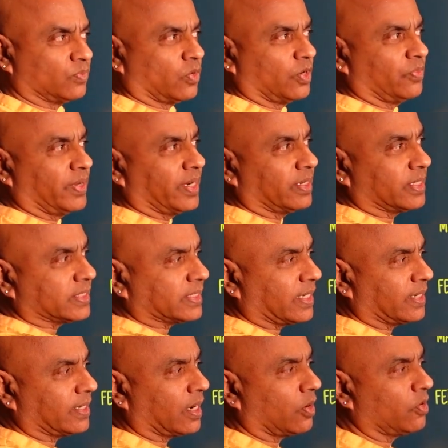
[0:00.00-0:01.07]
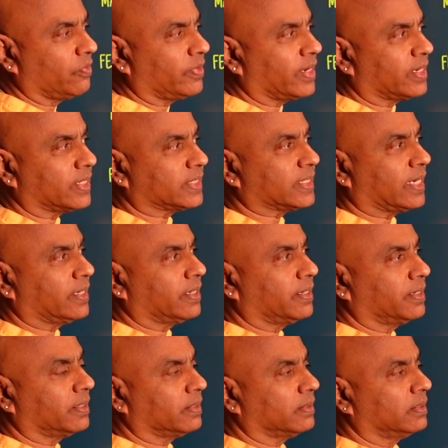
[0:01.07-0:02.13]
What do we understand it? How do we understand
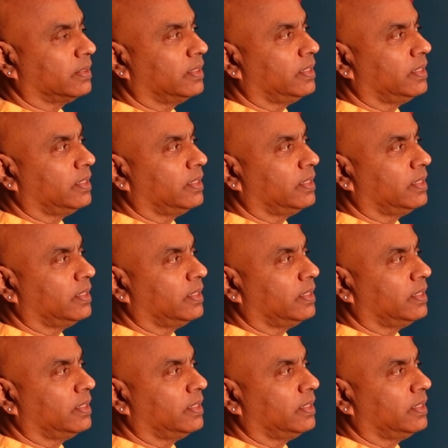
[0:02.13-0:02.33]
it here?